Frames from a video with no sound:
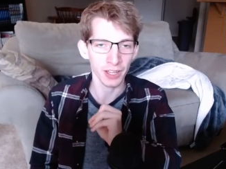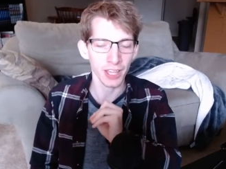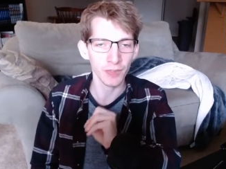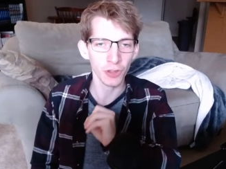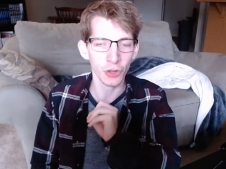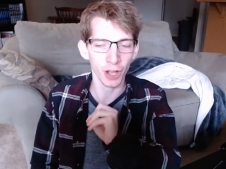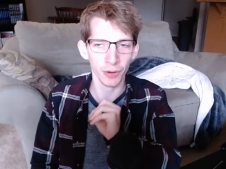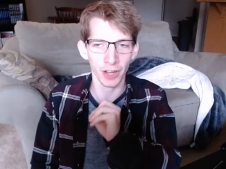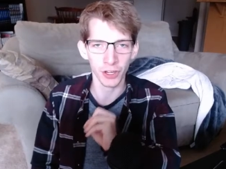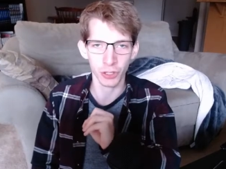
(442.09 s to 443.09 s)
Even though I
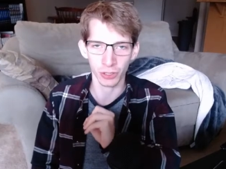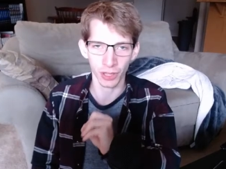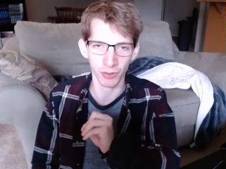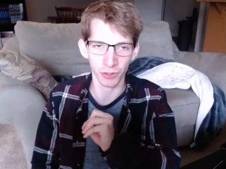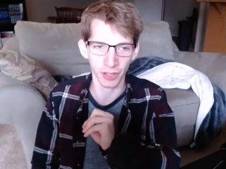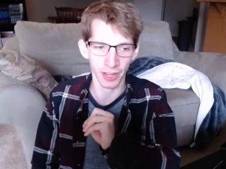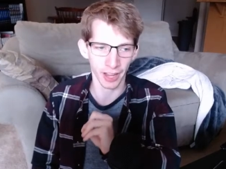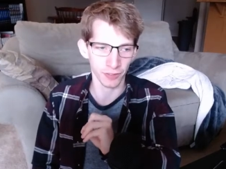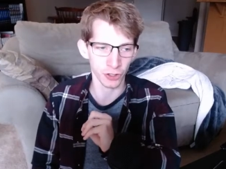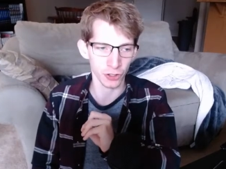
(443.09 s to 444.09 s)
would enter a level and
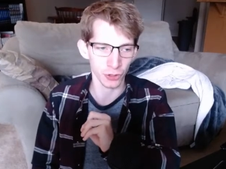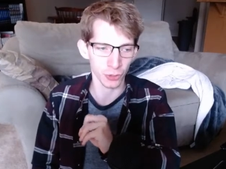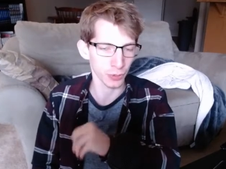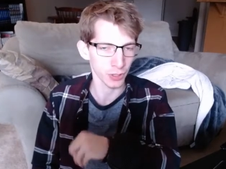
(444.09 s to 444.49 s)
have to